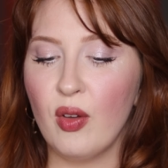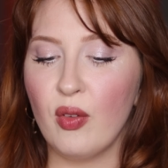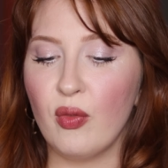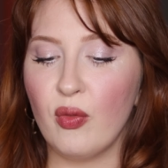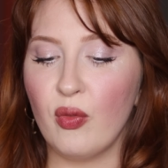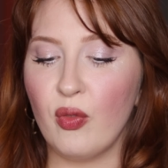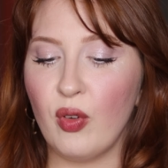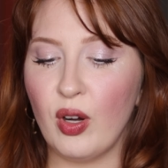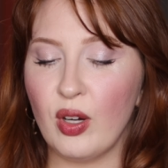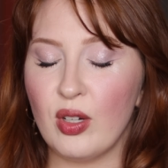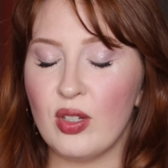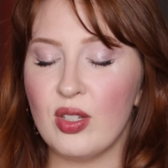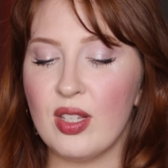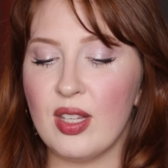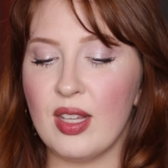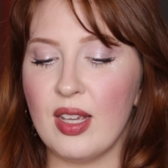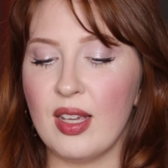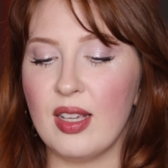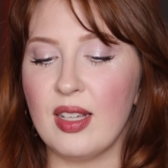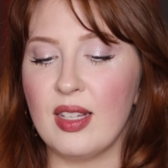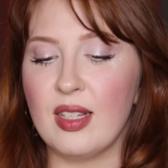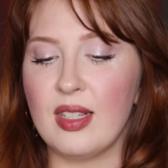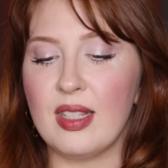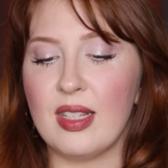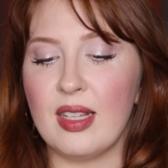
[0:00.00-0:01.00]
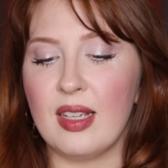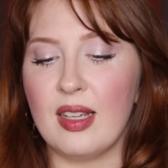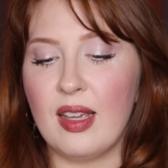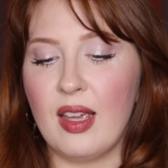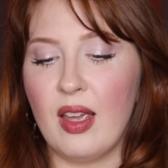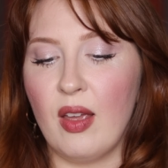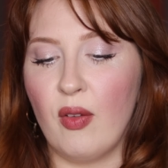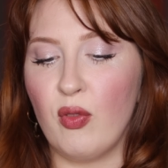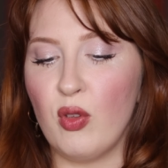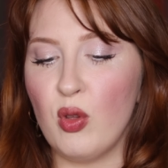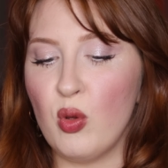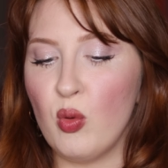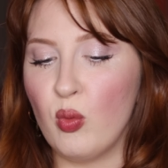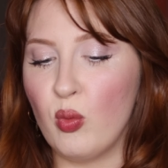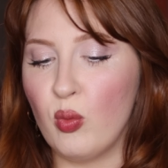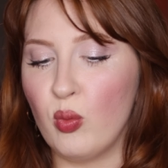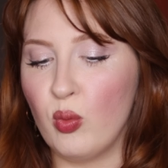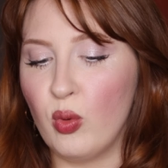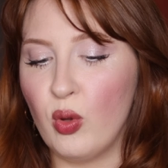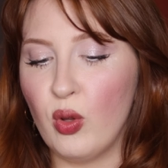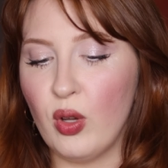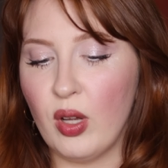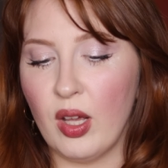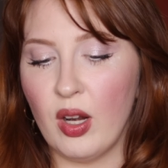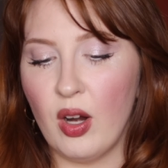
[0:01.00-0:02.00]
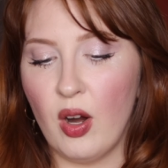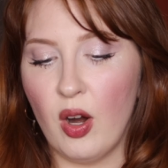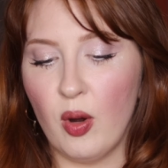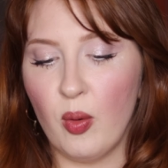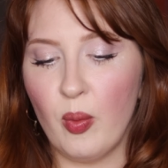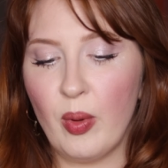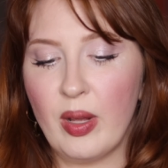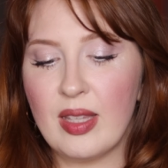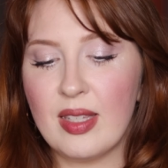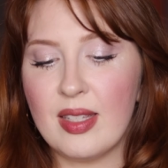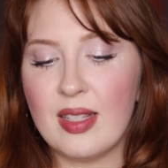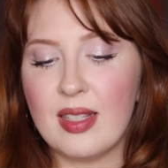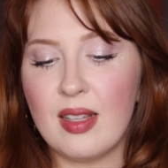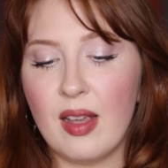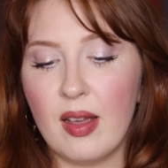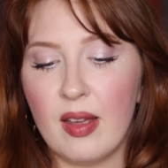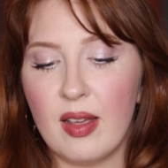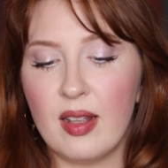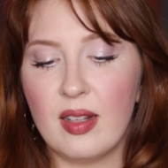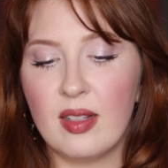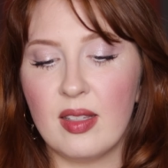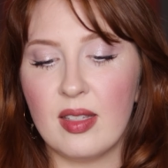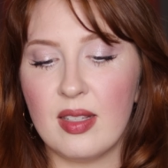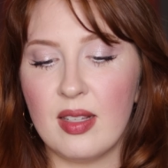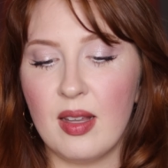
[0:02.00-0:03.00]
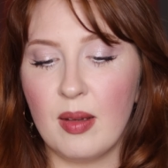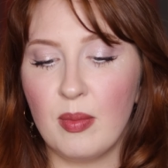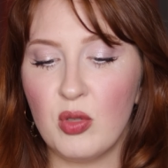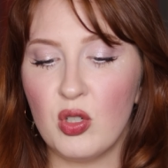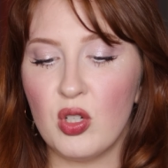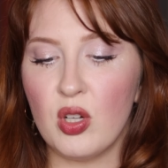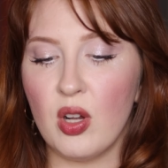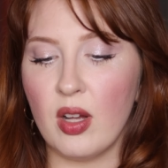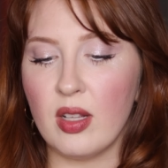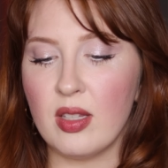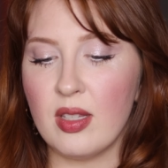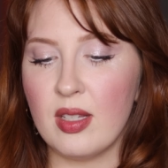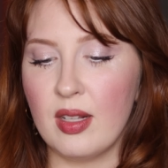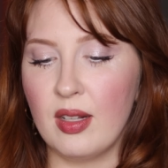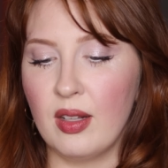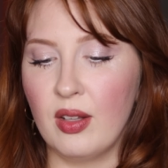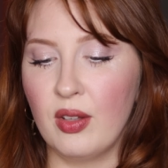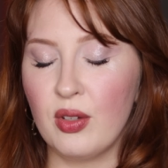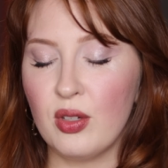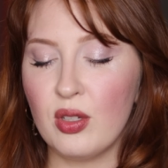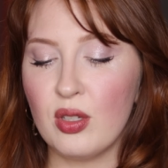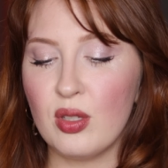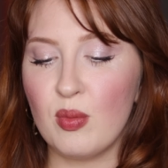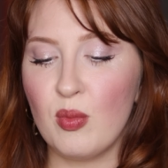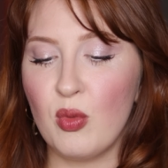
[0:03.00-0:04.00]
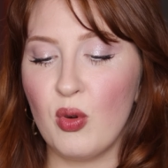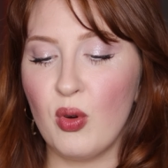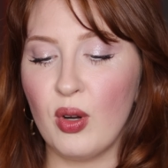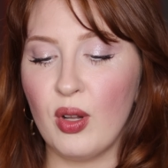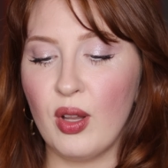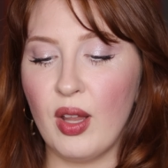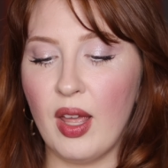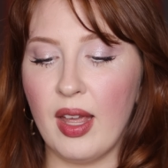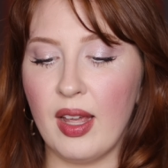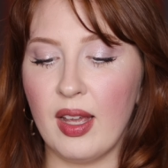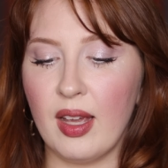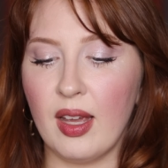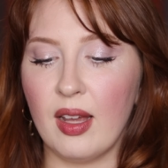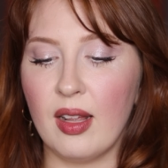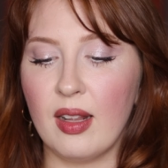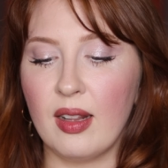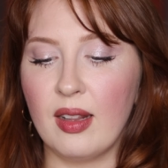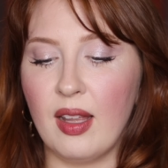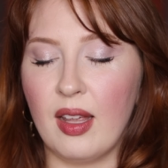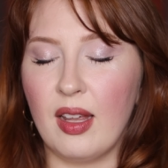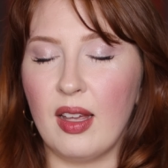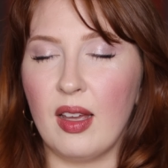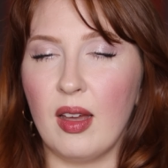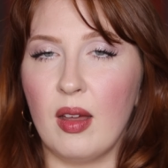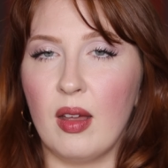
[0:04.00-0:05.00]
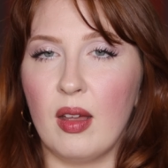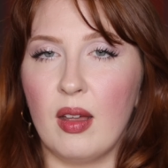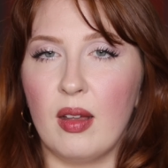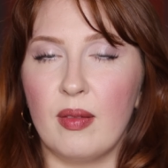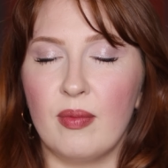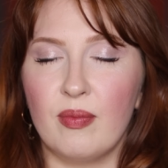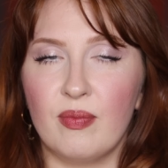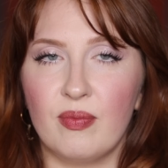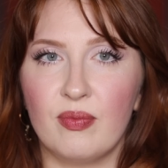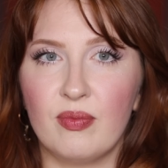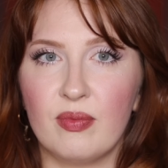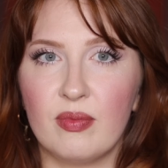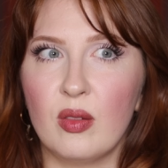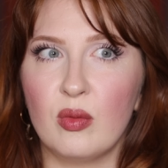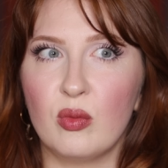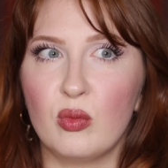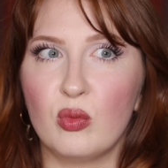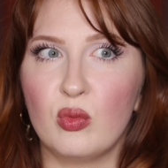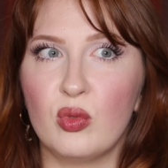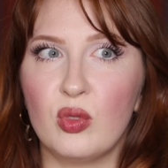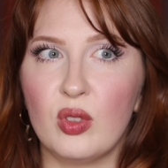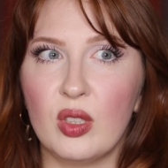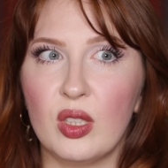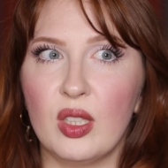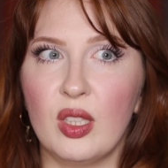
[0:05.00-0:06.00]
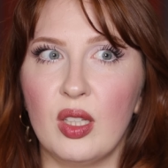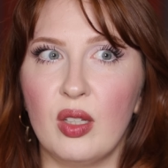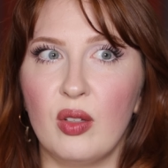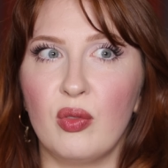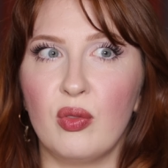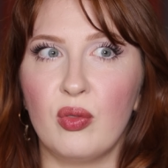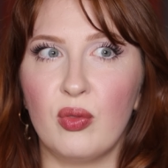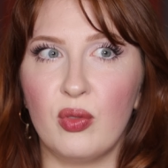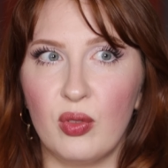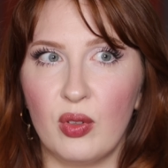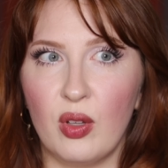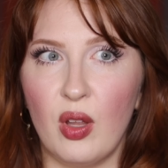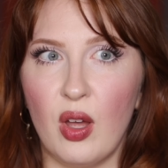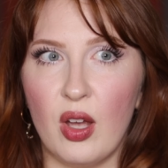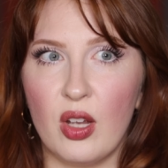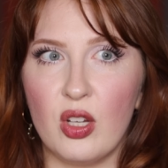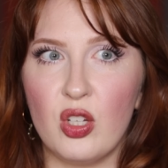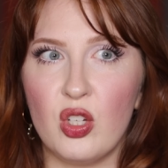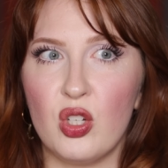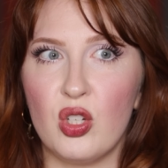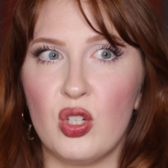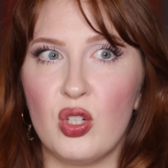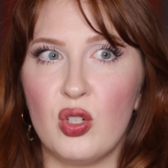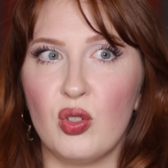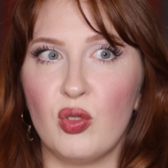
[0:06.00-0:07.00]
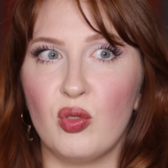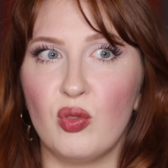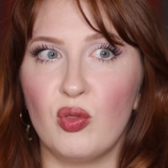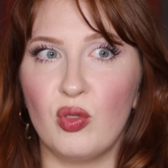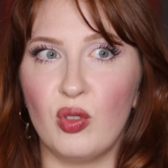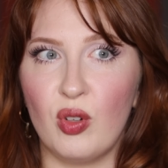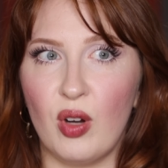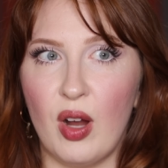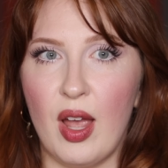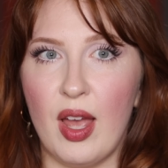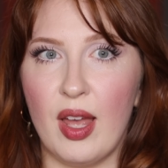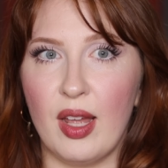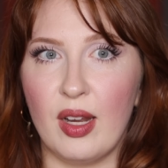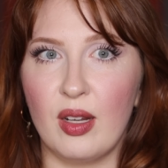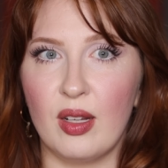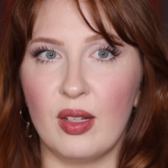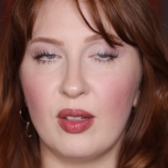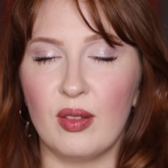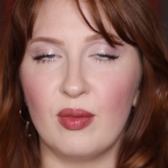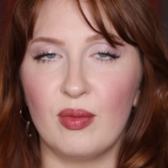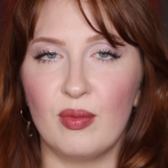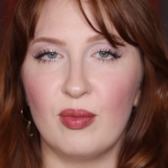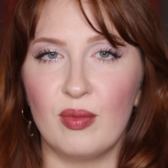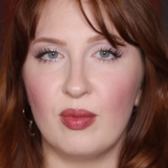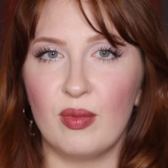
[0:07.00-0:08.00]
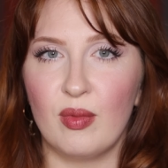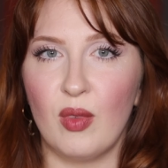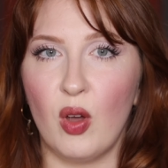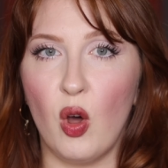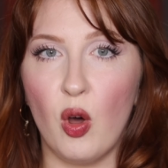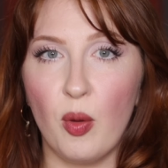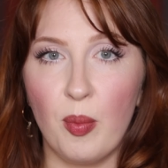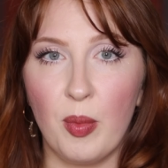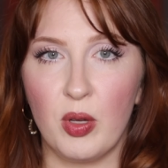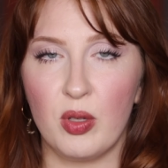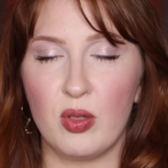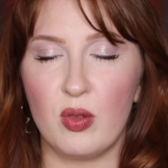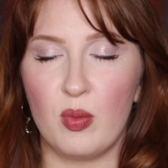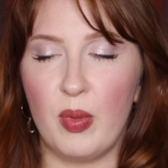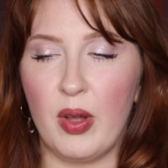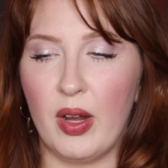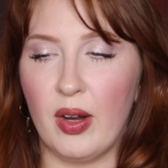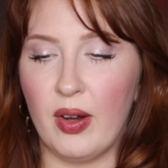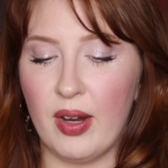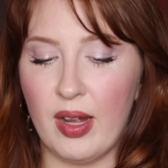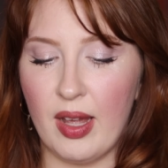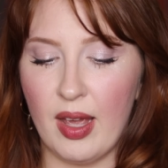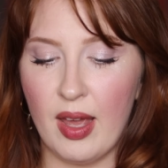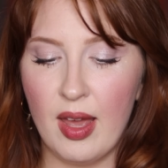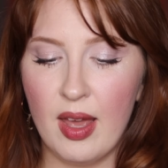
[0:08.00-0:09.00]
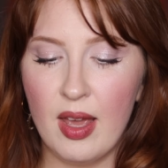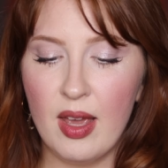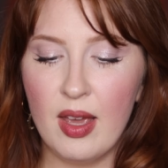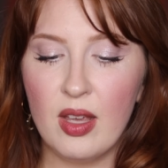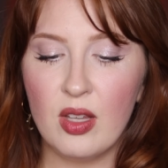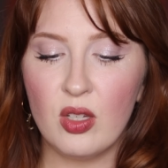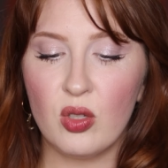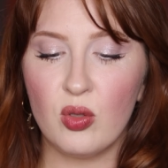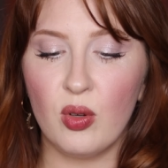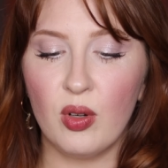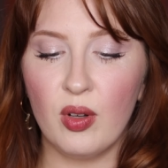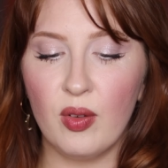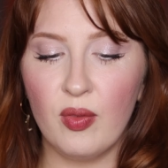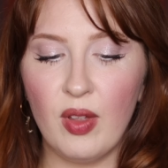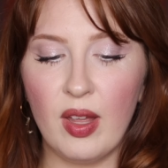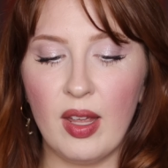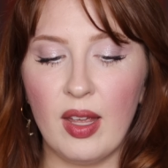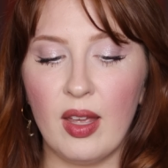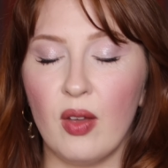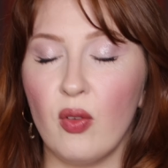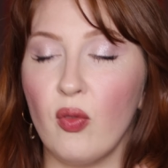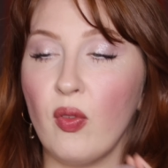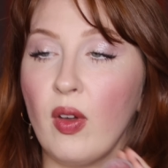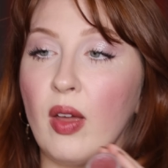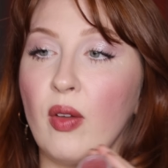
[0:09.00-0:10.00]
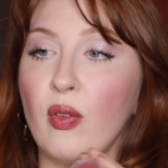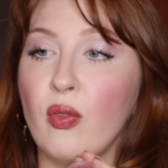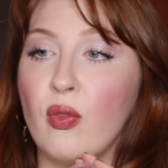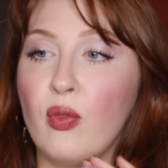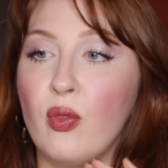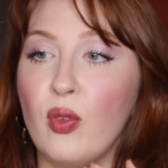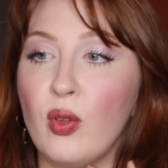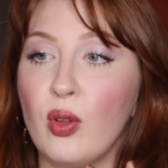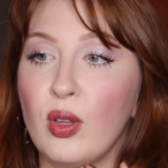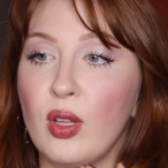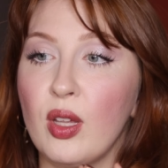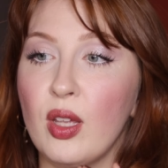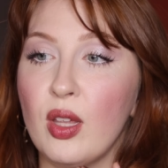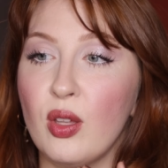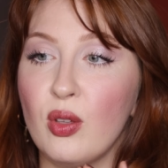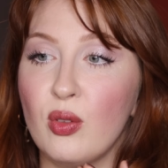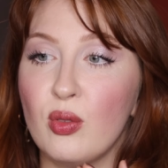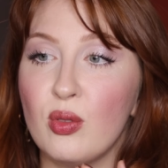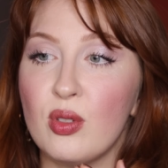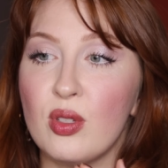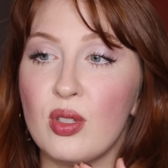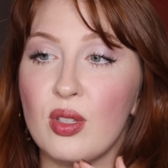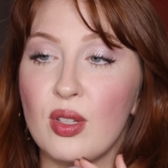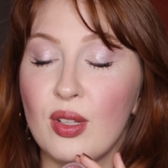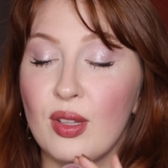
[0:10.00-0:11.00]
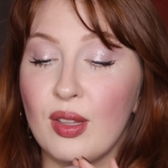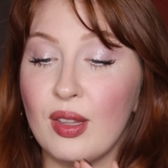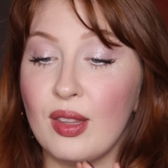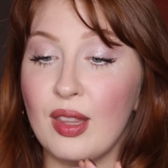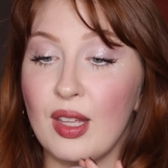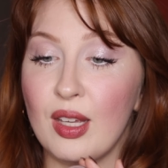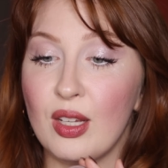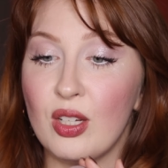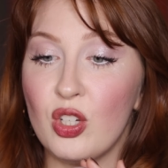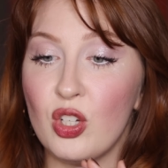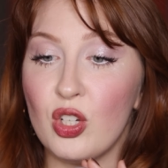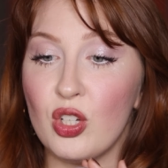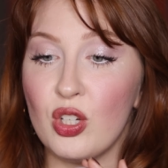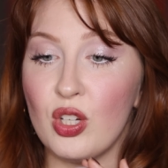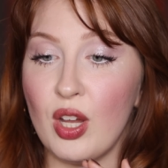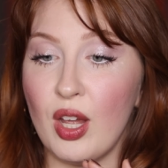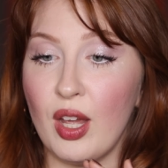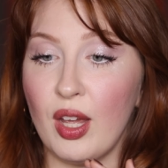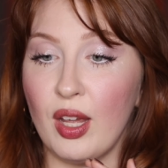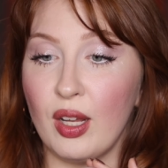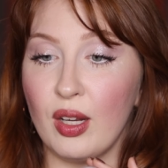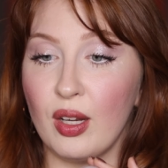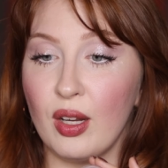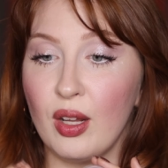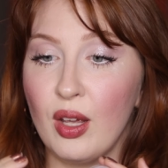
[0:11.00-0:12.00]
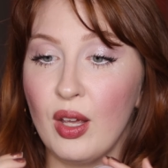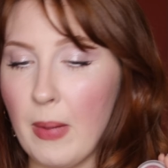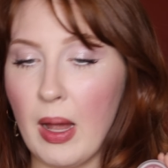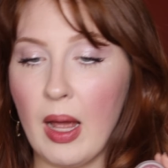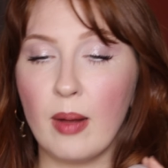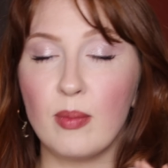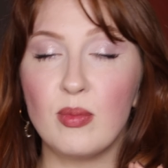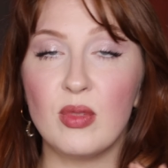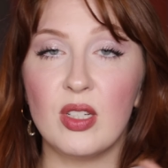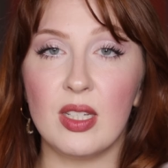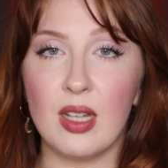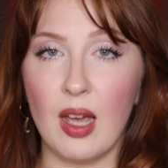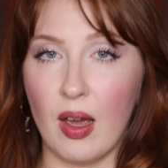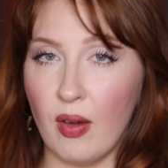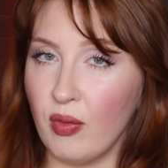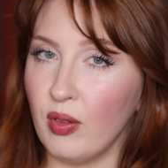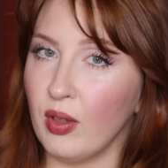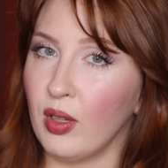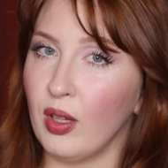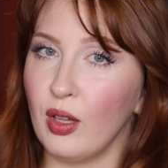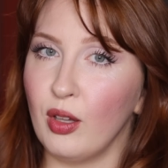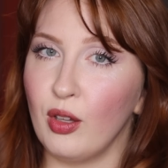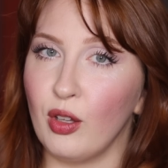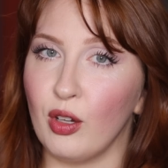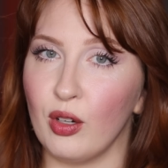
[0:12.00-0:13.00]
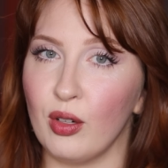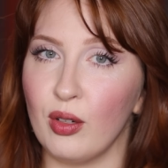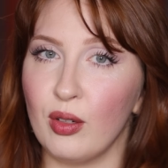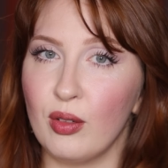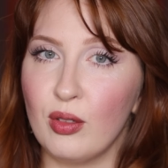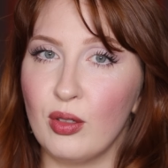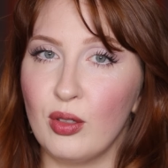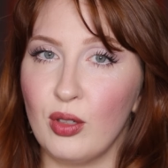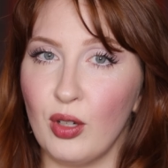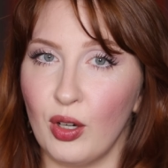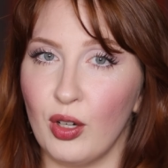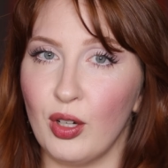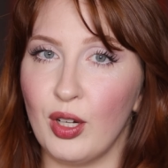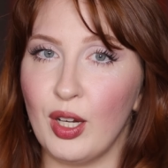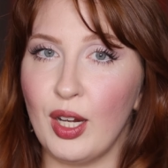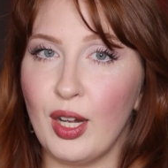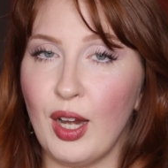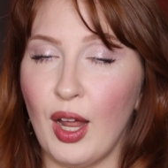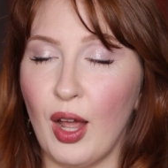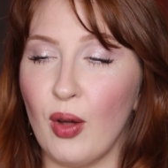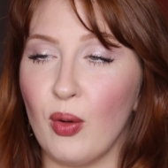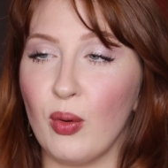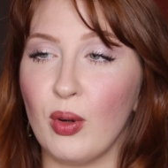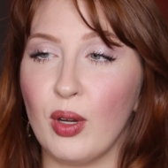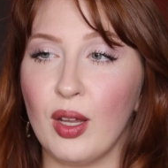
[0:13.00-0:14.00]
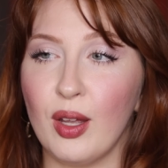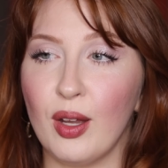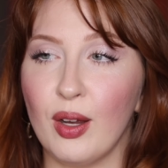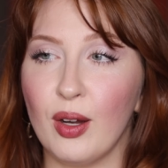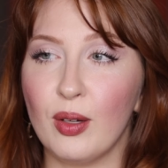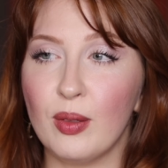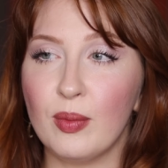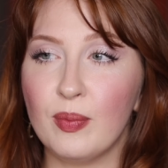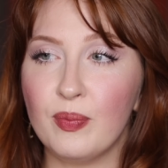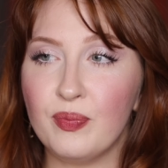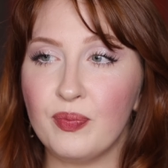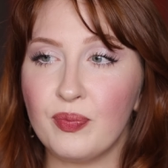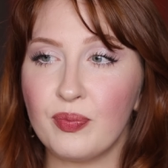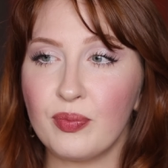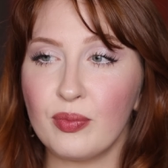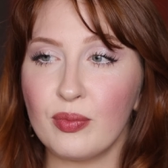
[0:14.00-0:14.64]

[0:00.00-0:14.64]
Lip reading: Versus if you look at Arwen, in some shots, it looks more like a really flushed red, almost berry. Sort of like if I fully used this shade. I'm definitely nerding out here.